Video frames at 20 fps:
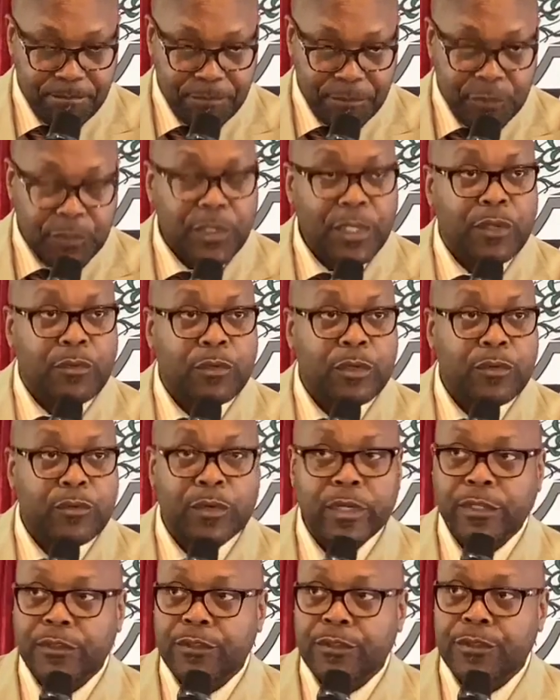Secret
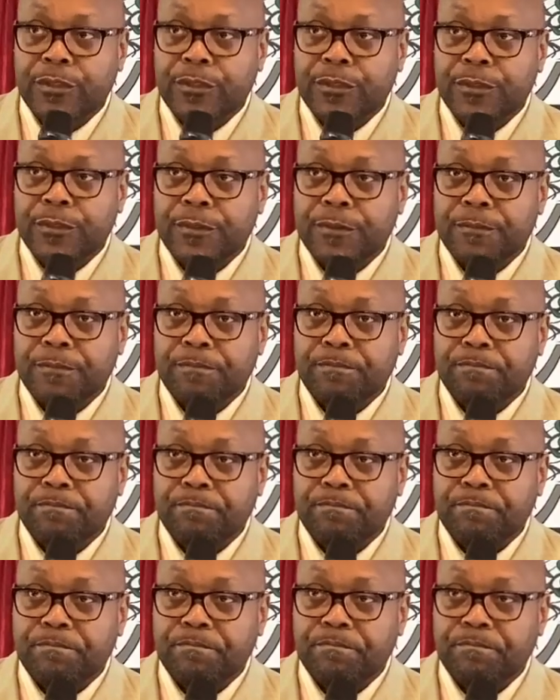riches. All right.
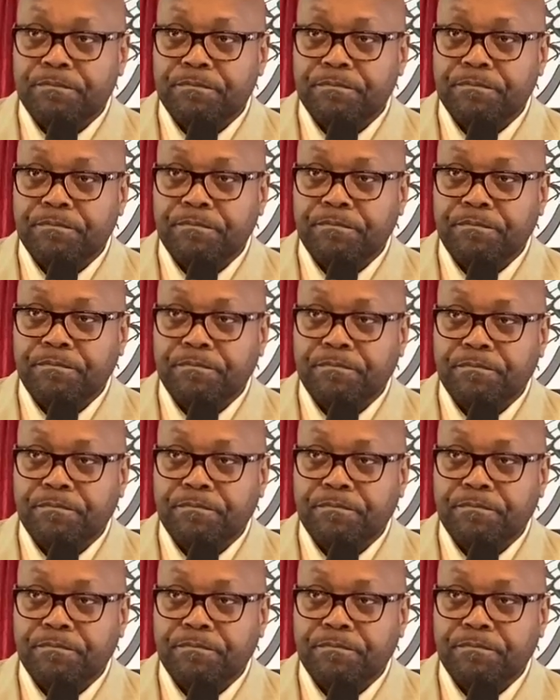Yes.